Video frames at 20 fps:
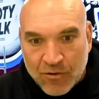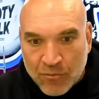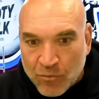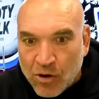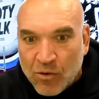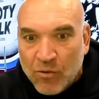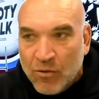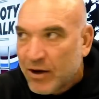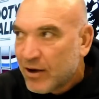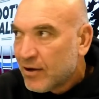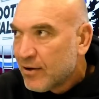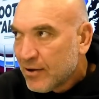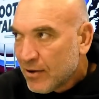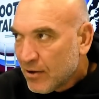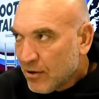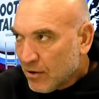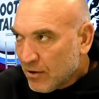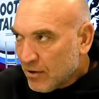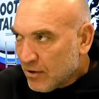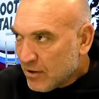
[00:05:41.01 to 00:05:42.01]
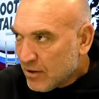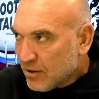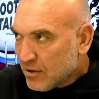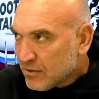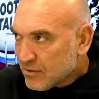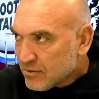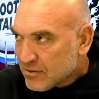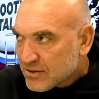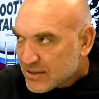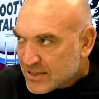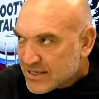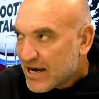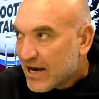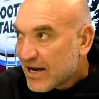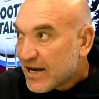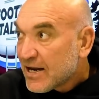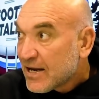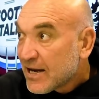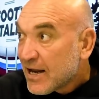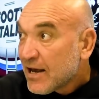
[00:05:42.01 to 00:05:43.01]
on what we're
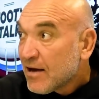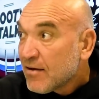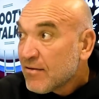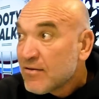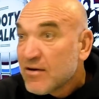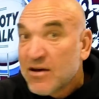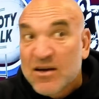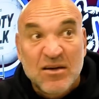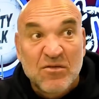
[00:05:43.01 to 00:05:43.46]
getting now?